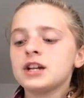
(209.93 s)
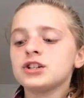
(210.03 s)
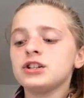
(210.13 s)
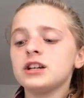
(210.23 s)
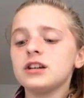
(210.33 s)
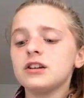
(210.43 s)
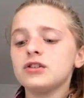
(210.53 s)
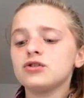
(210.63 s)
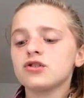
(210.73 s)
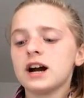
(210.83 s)
She
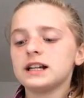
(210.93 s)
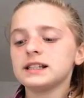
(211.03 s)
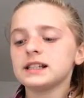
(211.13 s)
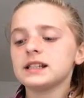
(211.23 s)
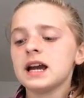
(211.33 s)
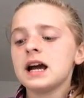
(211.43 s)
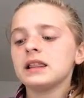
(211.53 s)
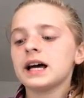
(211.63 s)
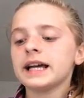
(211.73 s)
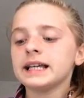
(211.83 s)
didn't dress
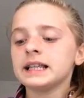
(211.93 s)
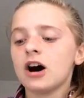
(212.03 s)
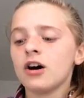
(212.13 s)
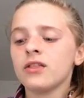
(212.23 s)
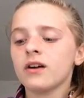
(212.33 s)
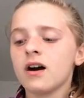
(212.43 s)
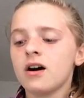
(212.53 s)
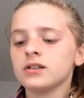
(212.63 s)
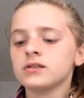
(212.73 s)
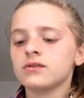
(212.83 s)
like the other
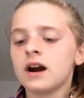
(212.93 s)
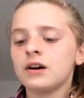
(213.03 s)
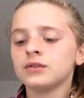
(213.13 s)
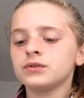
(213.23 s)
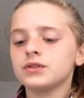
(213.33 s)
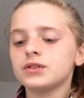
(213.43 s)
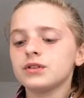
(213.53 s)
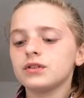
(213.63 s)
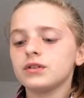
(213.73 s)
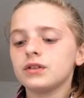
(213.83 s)
girls around,
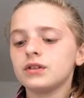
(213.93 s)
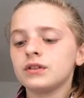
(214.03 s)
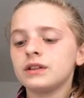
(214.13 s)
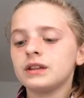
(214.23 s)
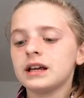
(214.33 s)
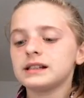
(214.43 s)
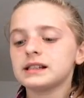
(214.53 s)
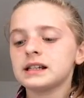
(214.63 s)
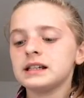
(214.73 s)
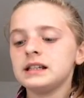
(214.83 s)
their
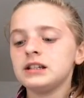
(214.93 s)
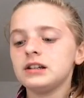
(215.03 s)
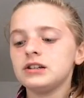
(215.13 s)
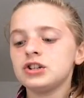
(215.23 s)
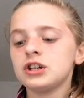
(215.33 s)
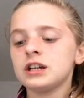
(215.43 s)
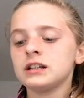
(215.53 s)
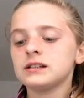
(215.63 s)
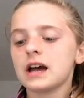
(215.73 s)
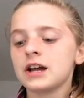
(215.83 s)
skinny
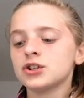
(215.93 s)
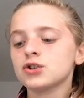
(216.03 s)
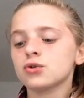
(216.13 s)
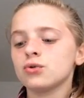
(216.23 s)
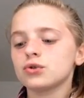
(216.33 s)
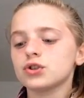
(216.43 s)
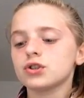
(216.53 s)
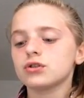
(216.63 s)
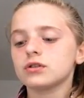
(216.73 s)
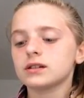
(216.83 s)
jeans and
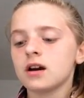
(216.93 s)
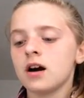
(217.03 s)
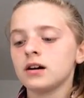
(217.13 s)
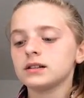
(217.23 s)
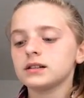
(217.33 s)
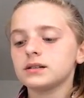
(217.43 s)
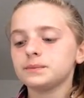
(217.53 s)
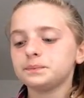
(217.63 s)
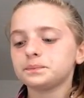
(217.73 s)
short skirts.